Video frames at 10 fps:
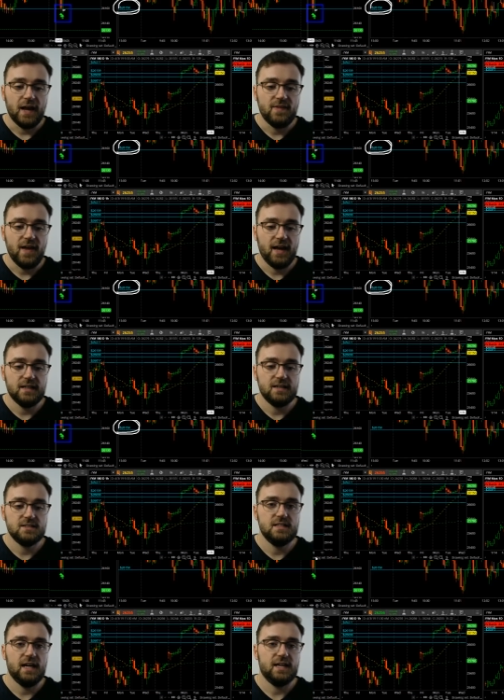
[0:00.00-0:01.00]
and that
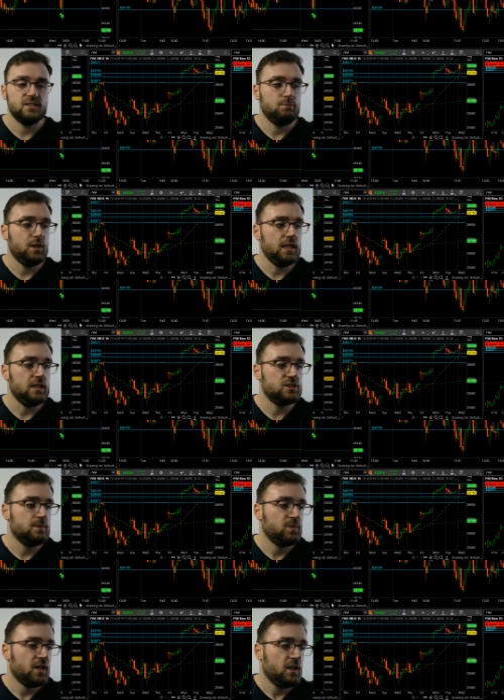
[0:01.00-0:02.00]
is the
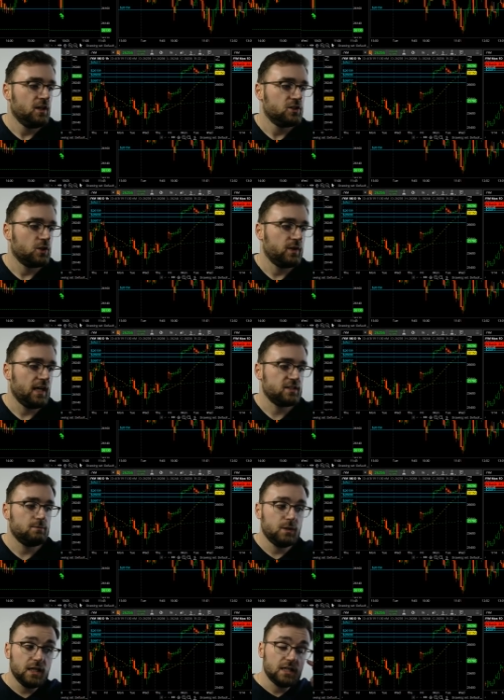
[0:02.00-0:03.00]
S&Ps. So the
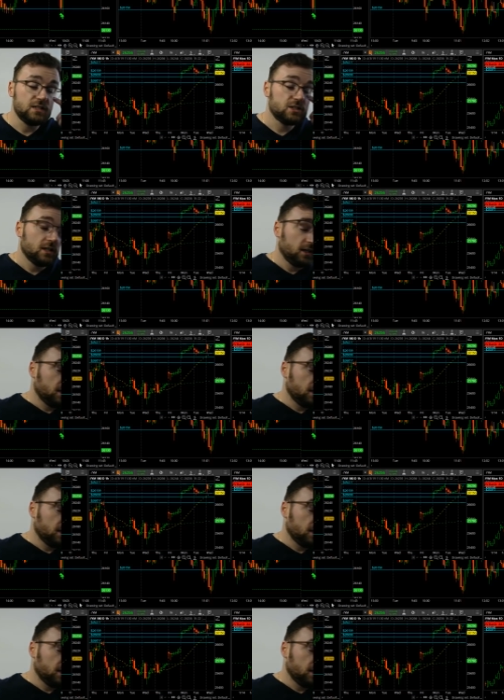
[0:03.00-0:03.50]
S&Ps,